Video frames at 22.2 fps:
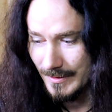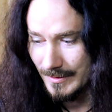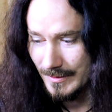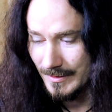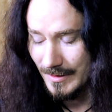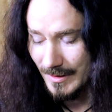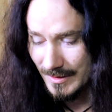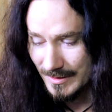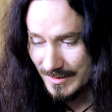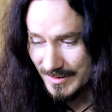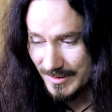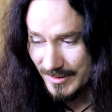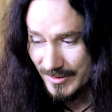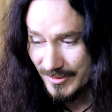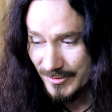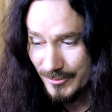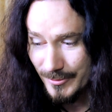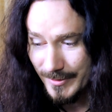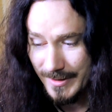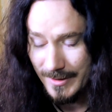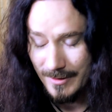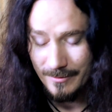
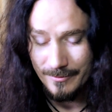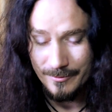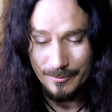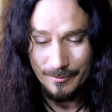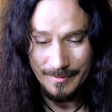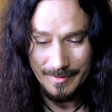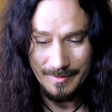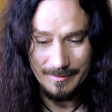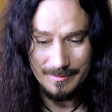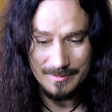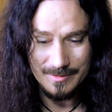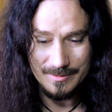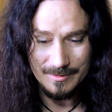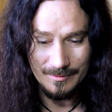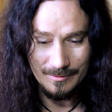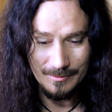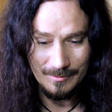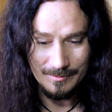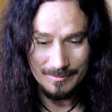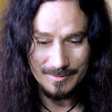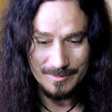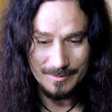concentrate on doing the
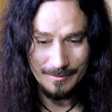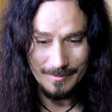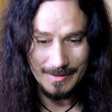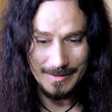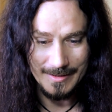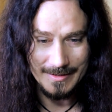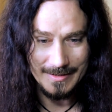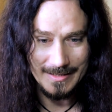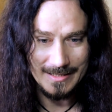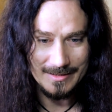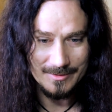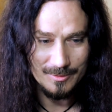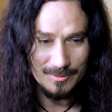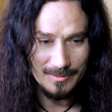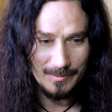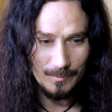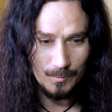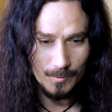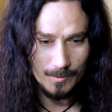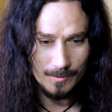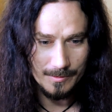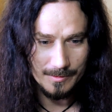song so that it actually
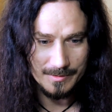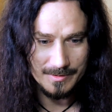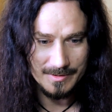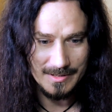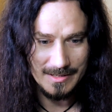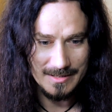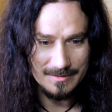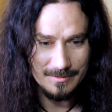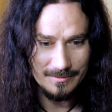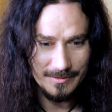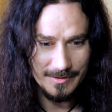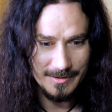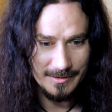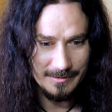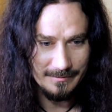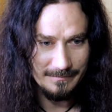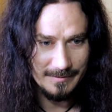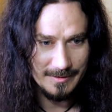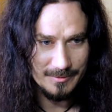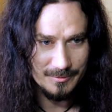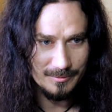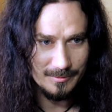works as an
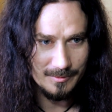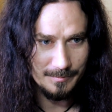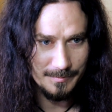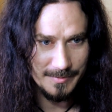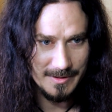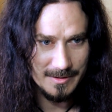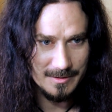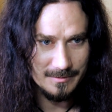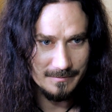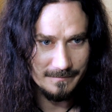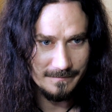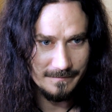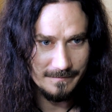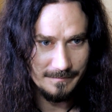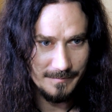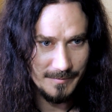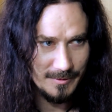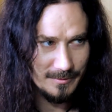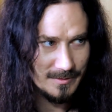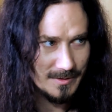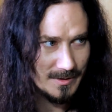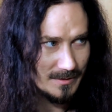individual piece of
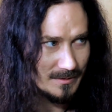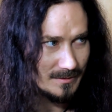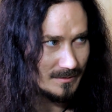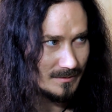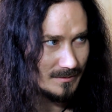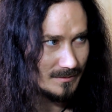music,